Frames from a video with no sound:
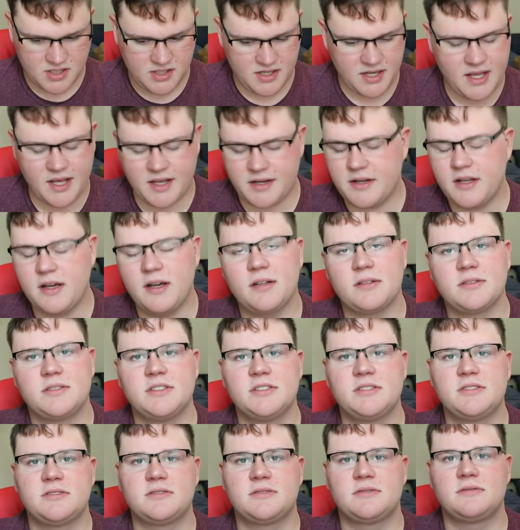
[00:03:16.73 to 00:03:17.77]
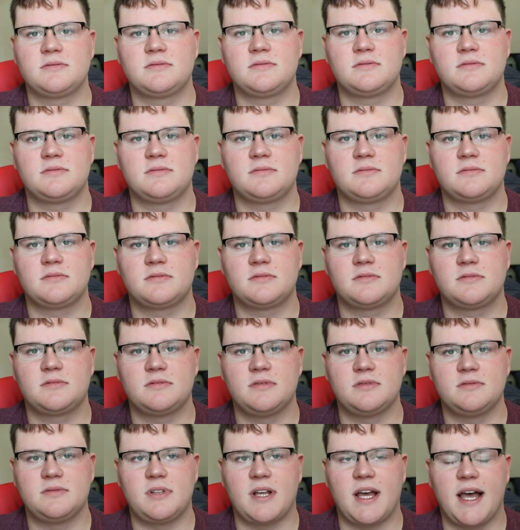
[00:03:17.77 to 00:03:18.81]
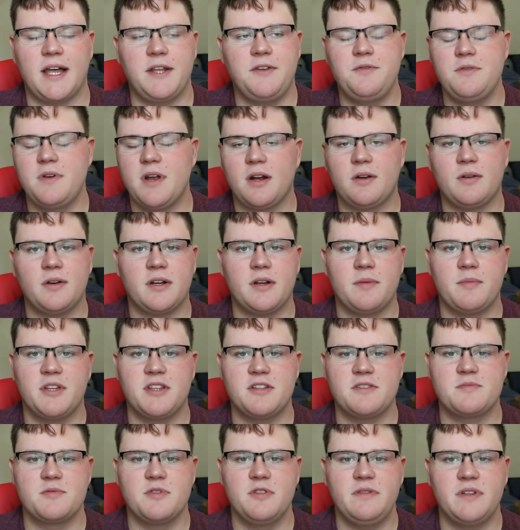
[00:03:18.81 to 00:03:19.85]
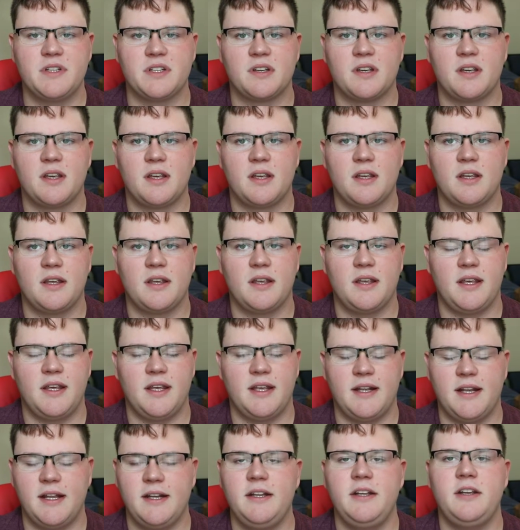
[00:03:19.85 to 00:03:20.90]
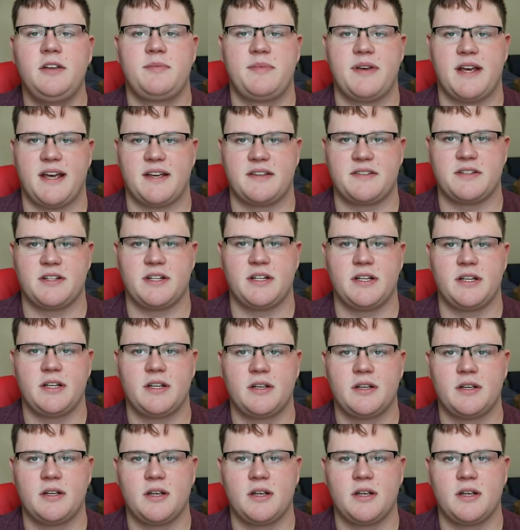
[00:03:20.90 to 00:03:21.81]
Yeah, no, just, I do not recommend this movie in any capacity.